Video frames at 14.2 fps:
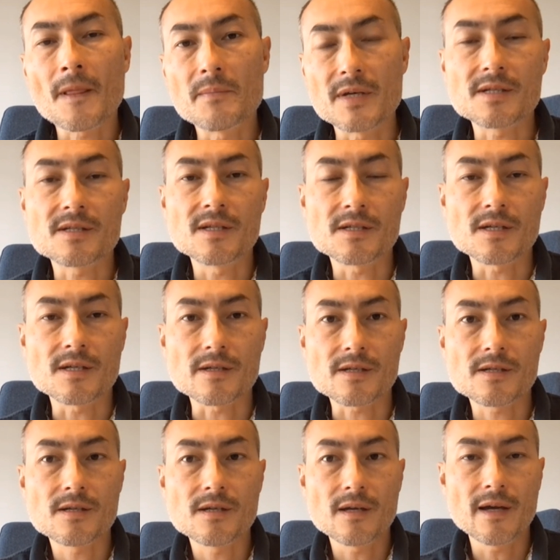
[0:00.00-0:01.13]

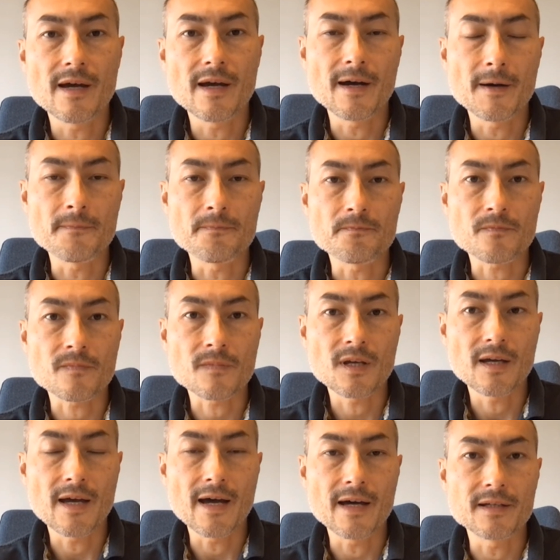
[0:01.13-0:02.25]
businesses, and
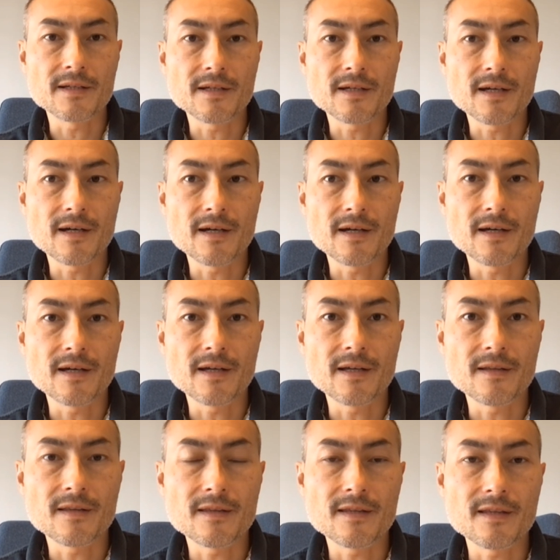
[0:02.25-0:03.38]

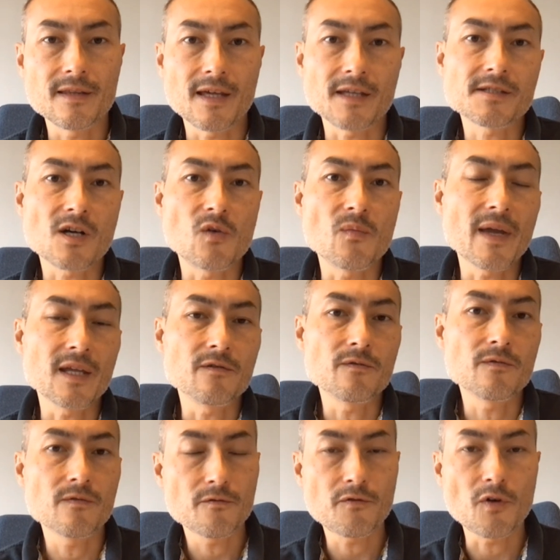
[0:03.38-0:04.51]
that's our
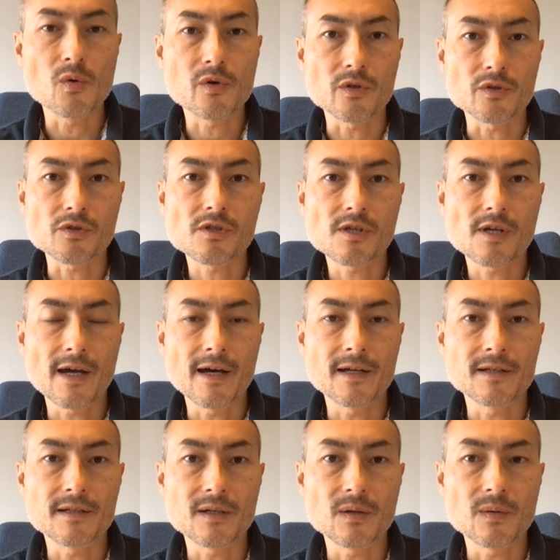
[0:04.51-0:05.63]
main focus.
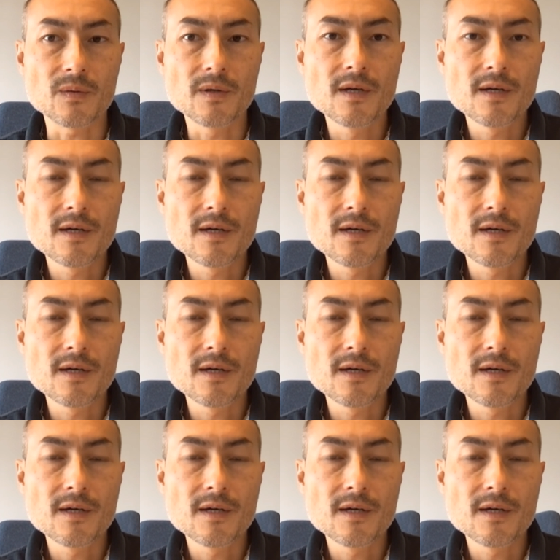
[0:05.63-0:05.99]
And